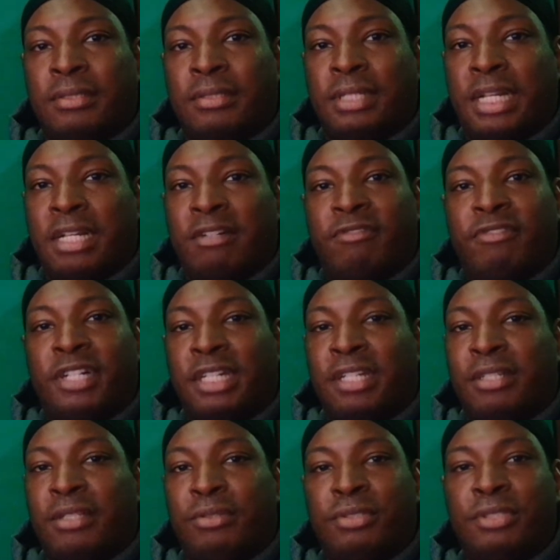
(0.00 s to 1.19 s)
like a
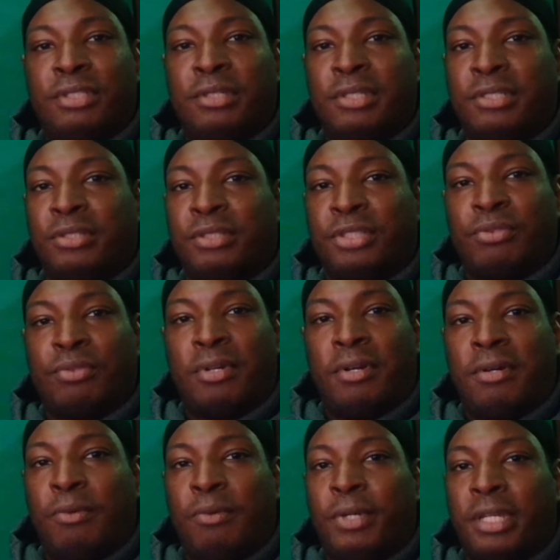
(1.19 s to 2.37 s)
fucking loose door to a
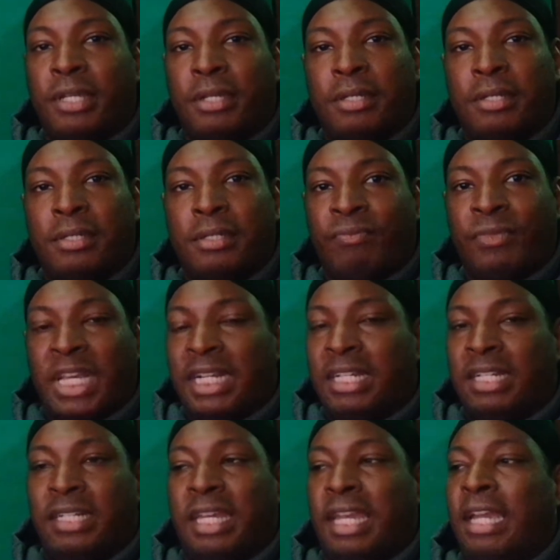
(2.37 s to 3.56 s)
strong wind. They
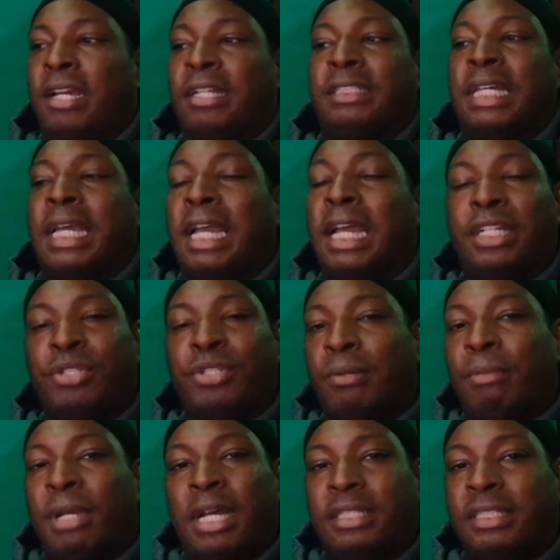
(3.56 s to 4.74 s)
didn't care to ask you
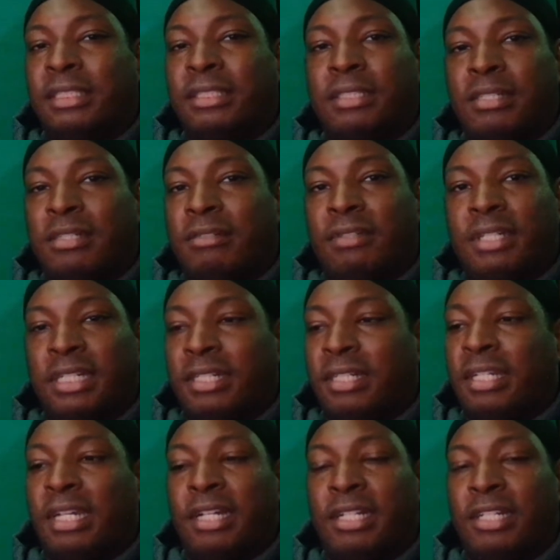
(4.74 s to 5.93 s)
about this stuff. They didn't
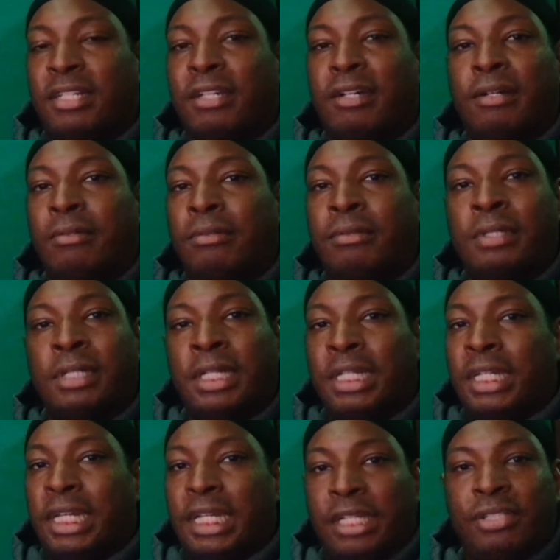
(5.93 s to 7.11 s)
care to know.
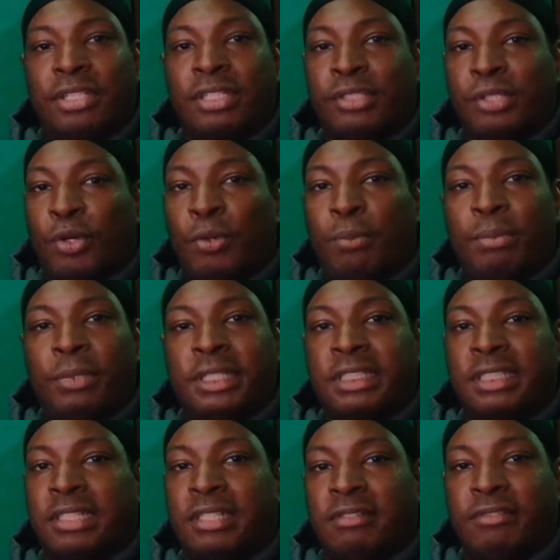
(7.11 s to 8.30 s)
And you just open
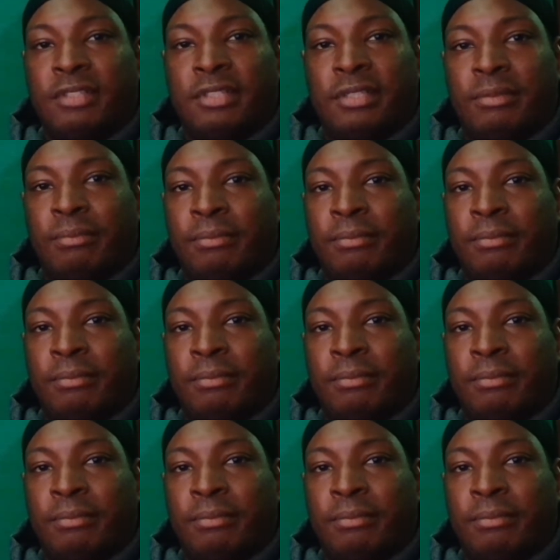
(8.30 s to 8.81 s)
yourself up.